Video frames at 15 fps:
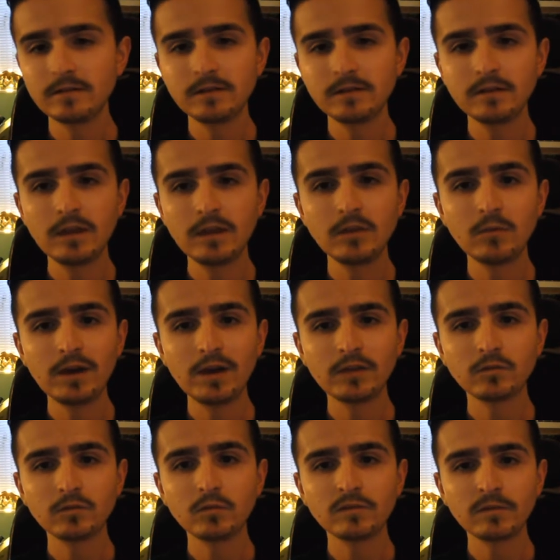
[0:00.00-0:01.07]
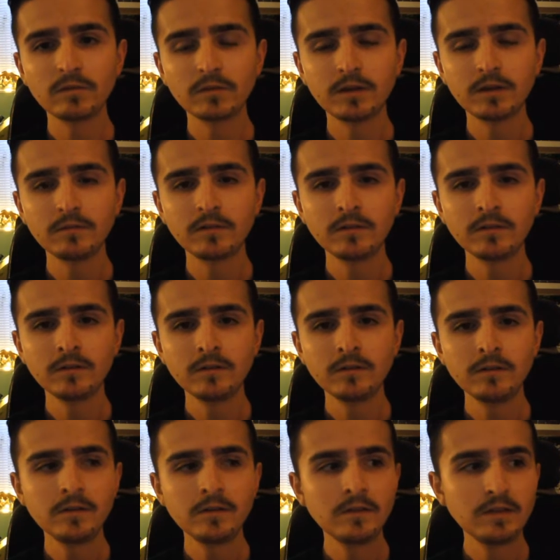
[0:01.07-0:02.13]
in the way I talk sometimes,
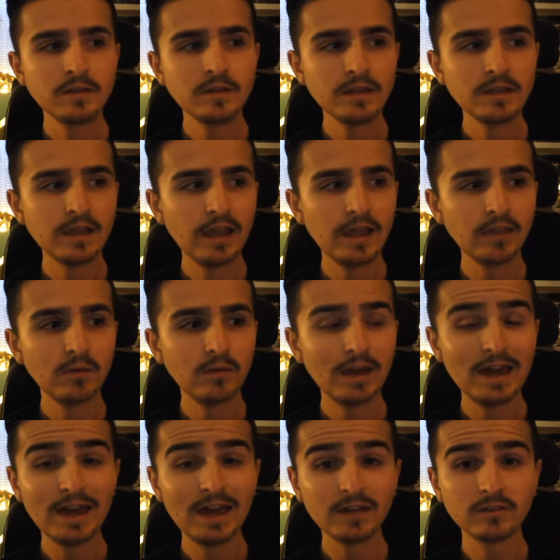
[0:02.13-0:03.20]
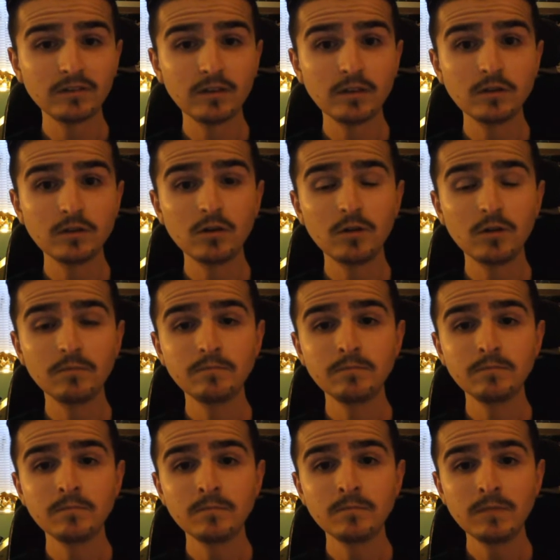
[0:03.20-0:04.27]
and the way I act. You know, you've got to
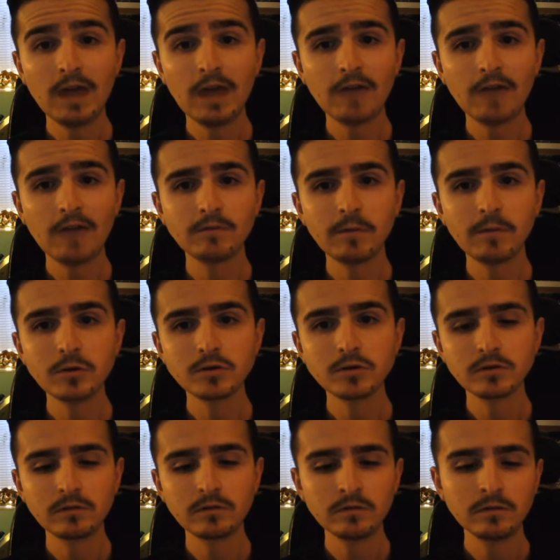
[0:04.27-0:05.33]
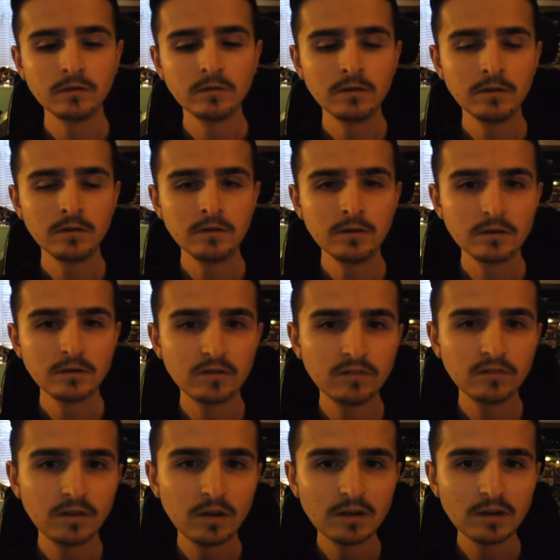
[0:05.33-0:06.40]
have emotion. There's
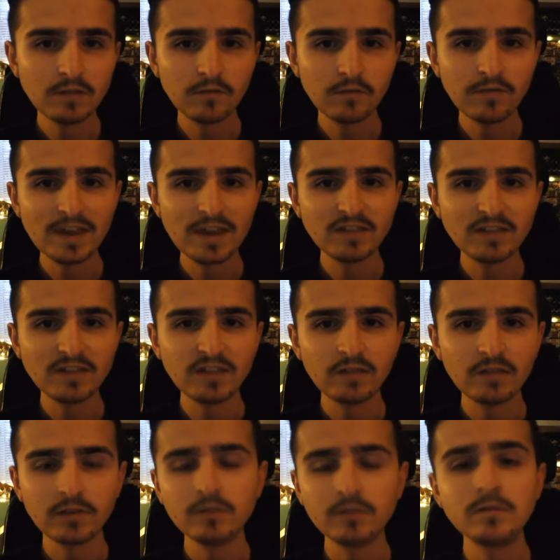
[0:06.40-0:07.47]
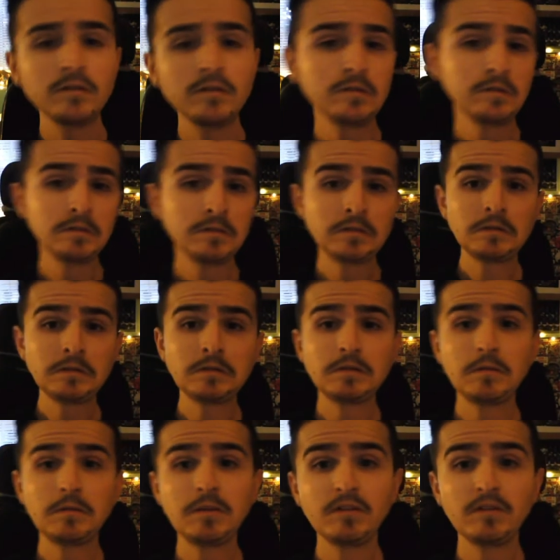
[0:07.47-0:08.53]
no need for fake stuff, though. I
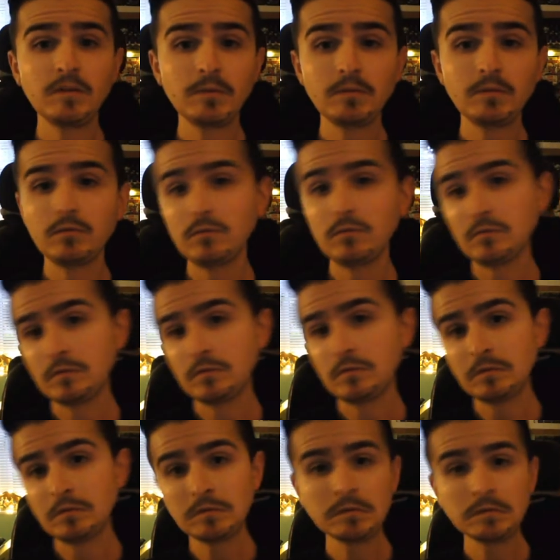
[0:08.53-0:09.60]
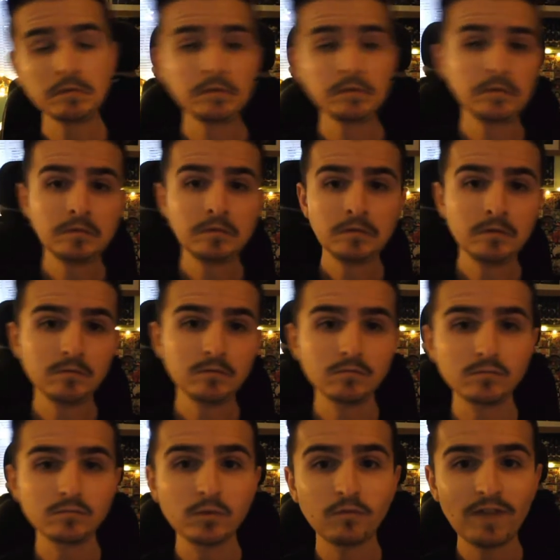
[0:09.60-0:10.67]
mean, some people
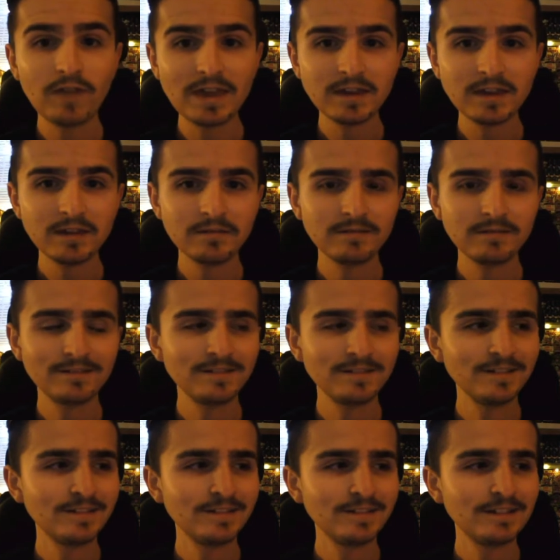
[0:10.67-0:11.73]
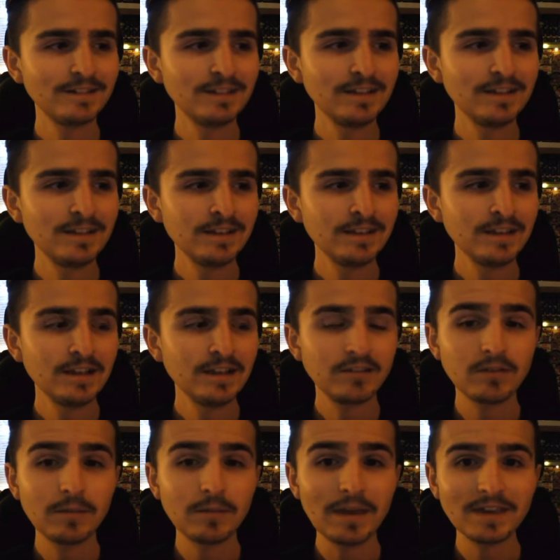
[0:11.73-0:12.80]
will fake it till they
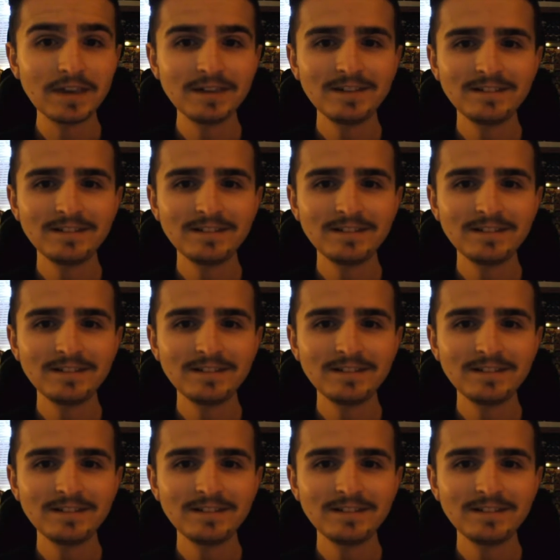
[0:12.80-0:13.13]
make it.